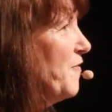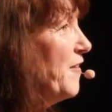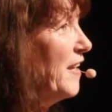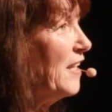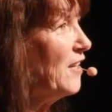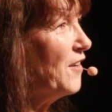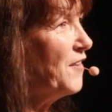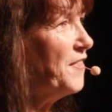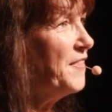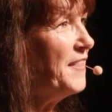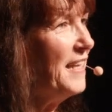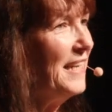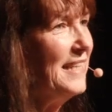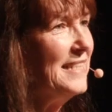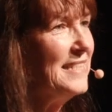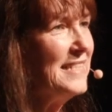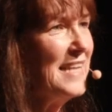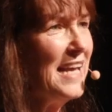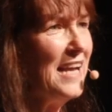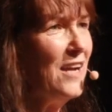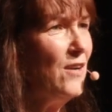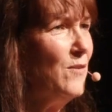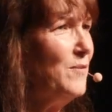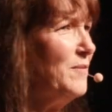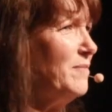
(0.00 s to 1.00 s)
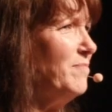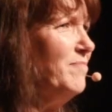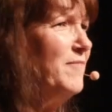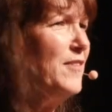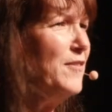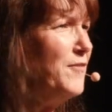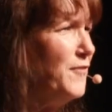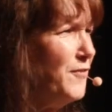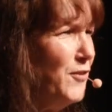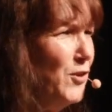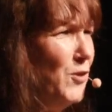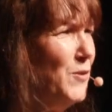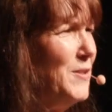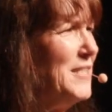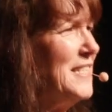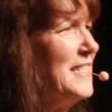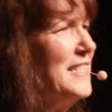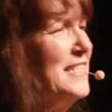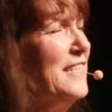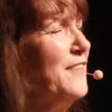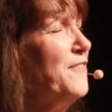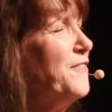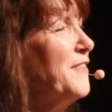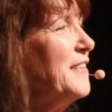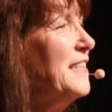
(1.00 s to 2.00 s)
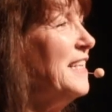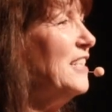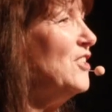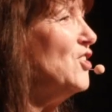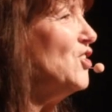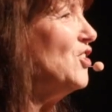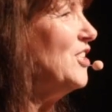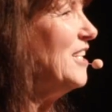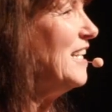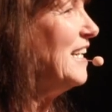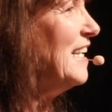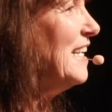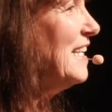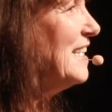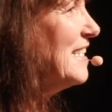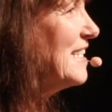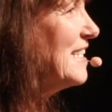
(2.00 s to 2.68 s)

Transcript: figure things out. The food is different that she